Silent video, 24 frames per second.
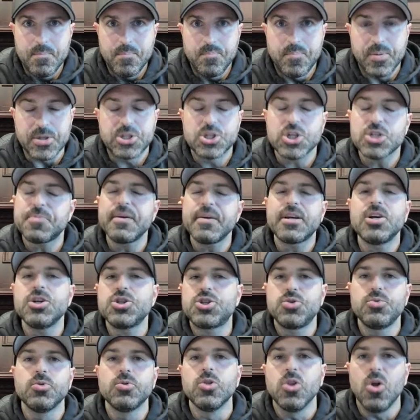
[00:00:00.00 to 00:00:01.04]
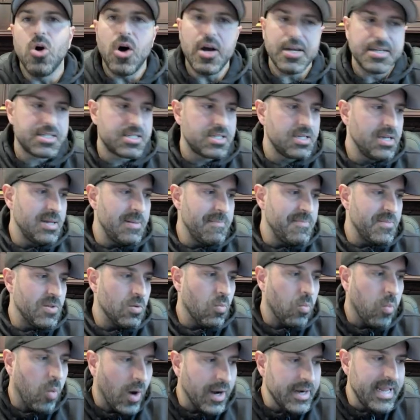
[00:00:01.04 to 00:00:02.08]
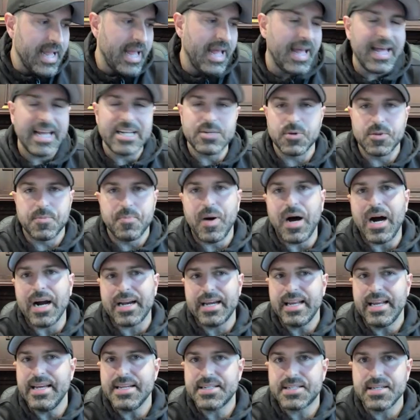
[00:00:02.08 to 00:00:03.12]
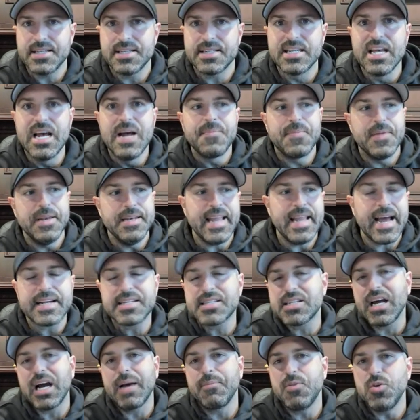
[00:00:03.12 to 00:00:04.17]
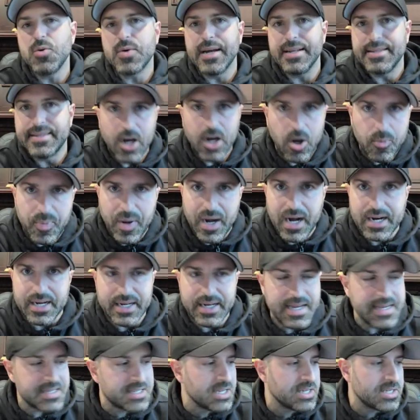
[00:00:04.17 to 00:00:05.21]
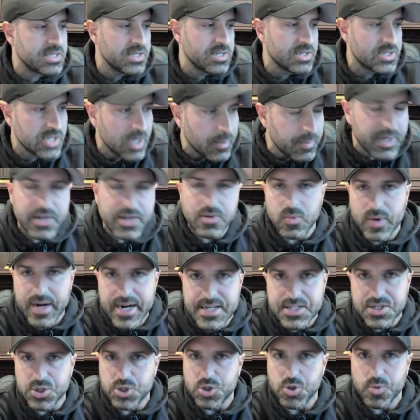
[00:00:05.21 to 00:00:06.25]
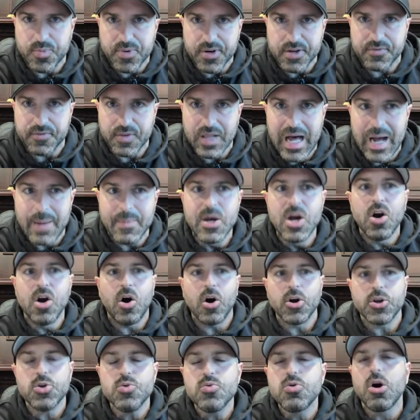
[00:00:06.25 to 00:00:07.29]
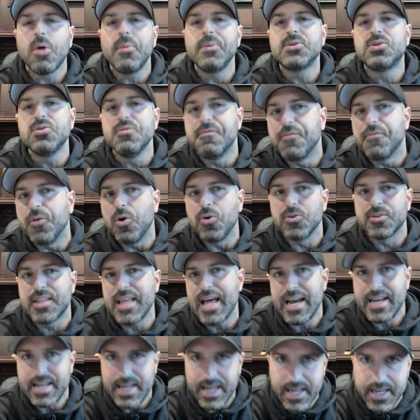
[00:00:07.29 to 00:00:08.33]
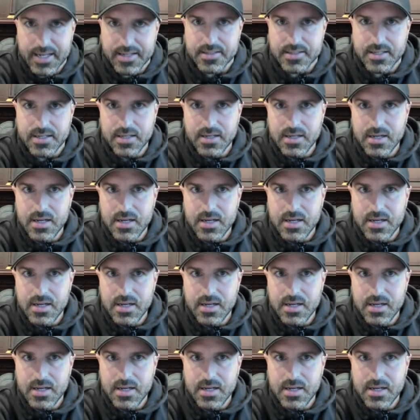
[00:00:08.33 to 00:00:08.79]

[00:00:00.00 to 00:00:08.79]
But just because you lost one hand with pocket aces, the next time you get dealt pocket aces and somebody raises you pre-flop, are you going to fold that hand?